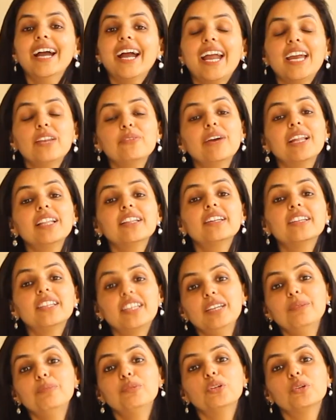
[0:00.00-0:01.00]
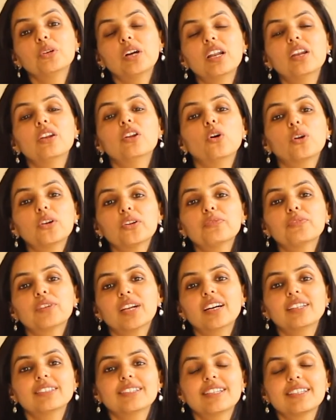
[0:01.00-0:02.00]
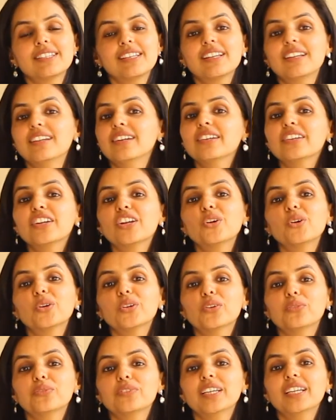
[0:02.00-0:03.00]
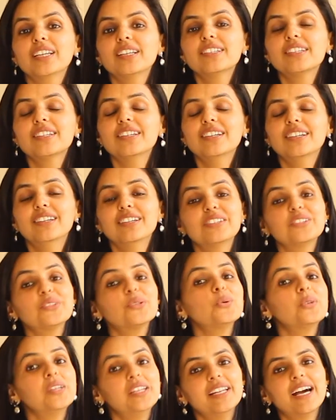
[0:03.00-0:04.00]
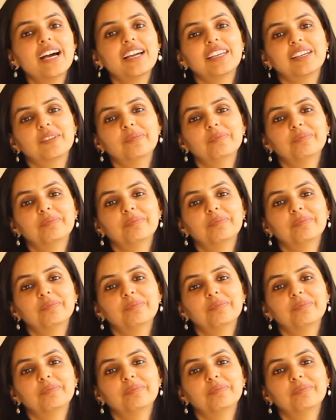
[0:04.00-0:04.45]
And while the team took a lot of classes and learned a lot of things, so did I.